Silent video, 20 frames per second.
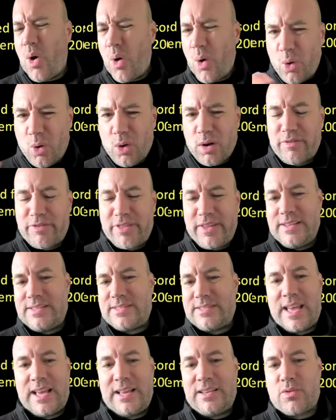All of
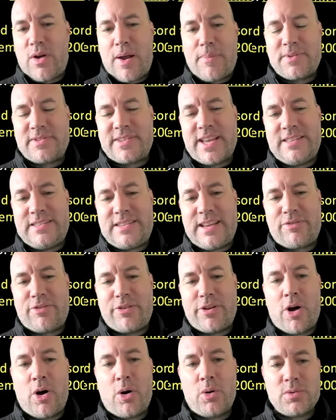these things represent
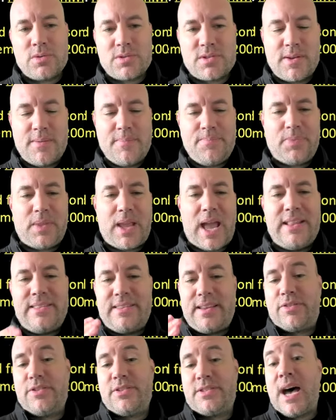different holes
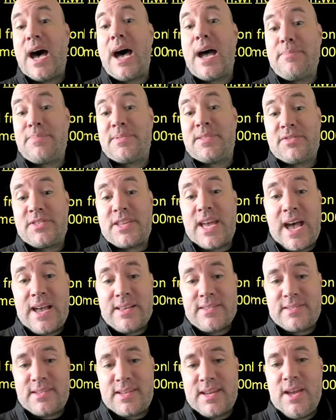and different types of
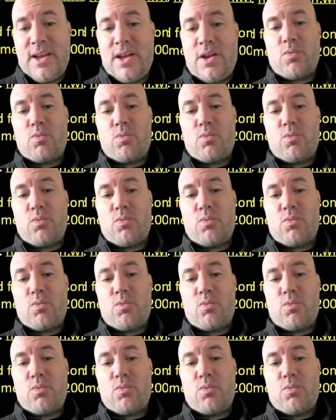task.